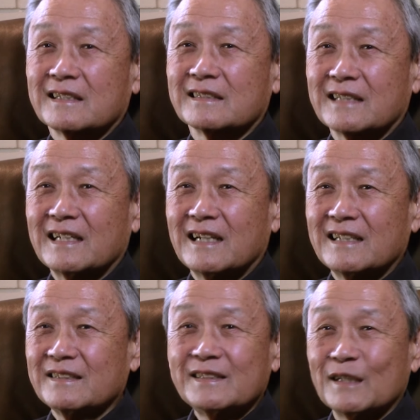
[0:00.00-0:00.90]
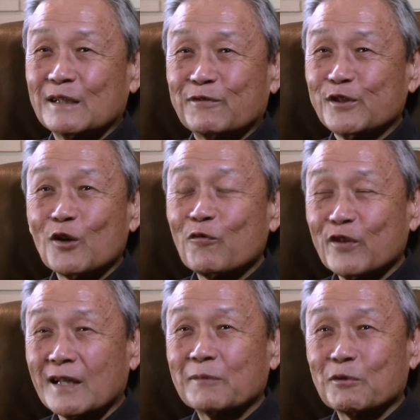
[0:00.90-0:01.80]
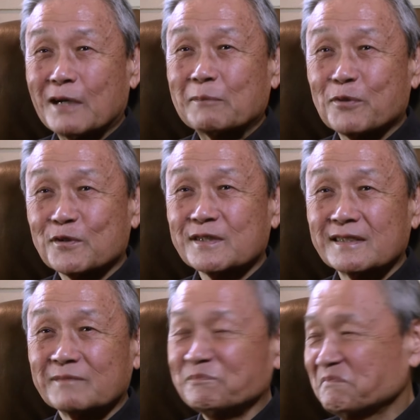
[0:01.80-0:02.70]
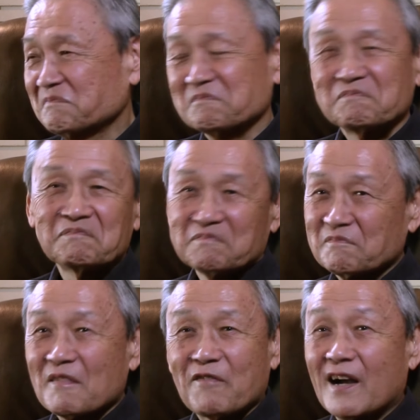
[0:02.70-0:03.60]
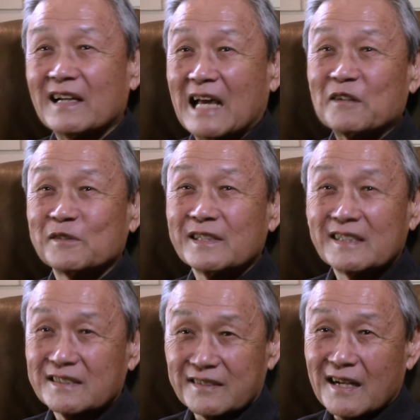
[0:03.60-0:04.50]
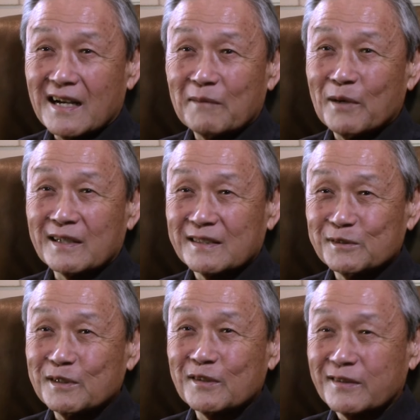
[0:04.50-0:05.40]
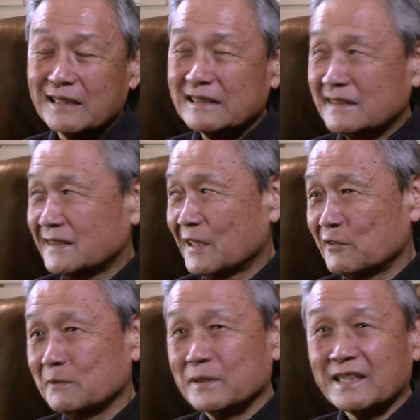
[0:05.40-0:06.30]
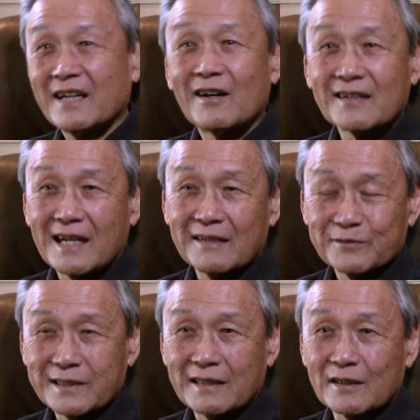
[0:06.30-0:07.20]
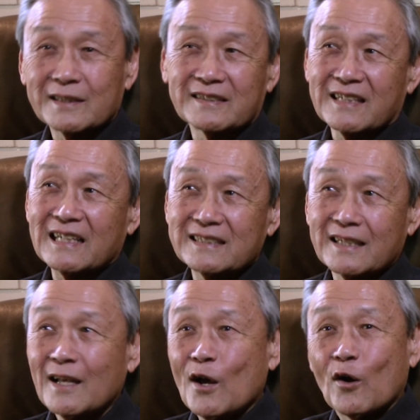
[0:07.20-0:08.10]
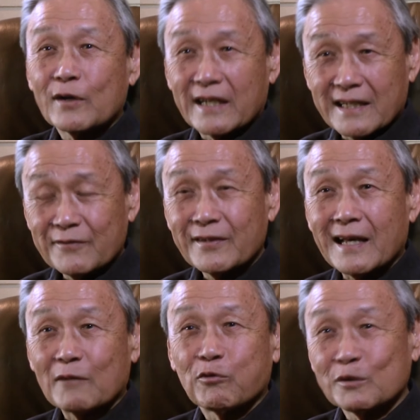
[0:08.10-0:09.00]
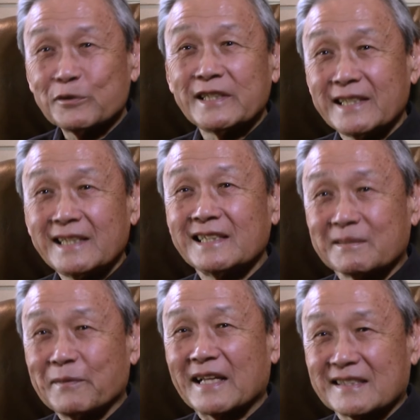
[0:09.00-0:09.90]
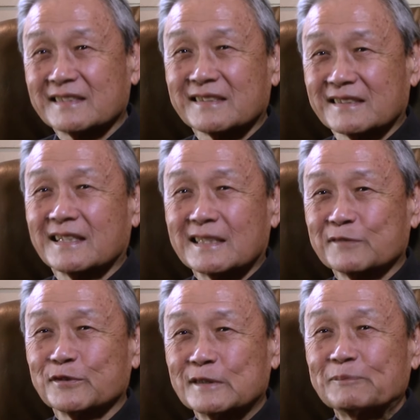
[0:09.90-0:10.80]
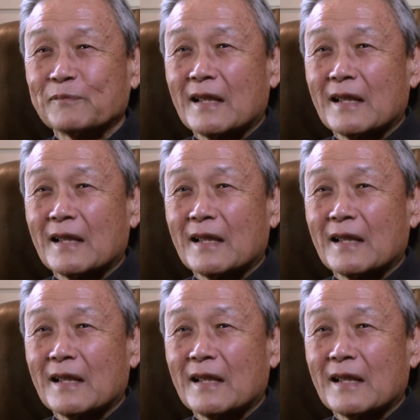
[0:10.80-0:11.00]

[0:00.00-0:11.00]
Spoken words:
Because if you don't feel I'm the right person, fine, I don't need this job, I can do other things, etc. But they all kind of said, okay, so then I said, okay, given that, what do we need to make this successful?